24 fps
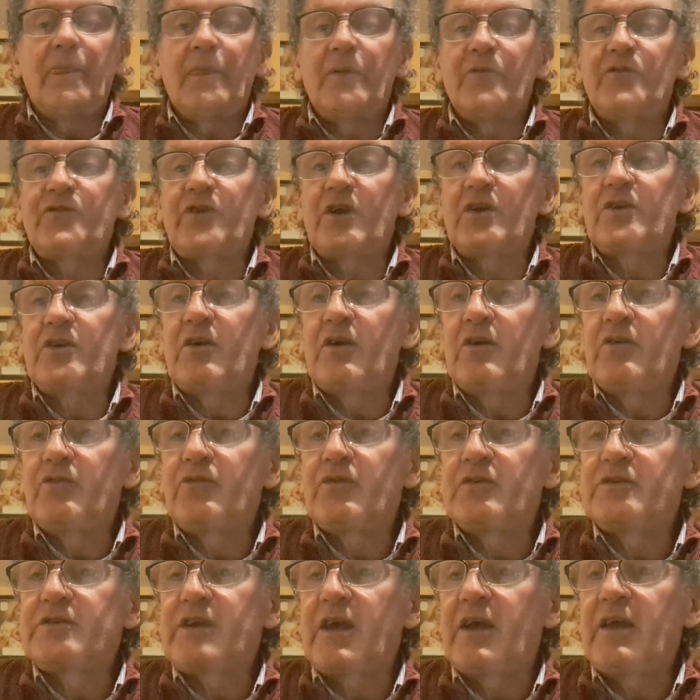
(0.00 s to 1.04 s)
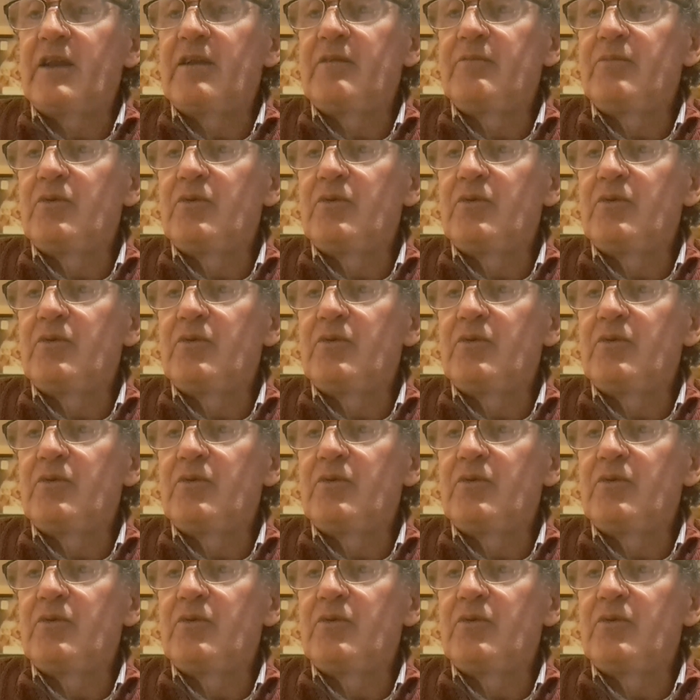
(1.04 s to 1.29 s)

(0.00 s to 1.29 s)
Started off with El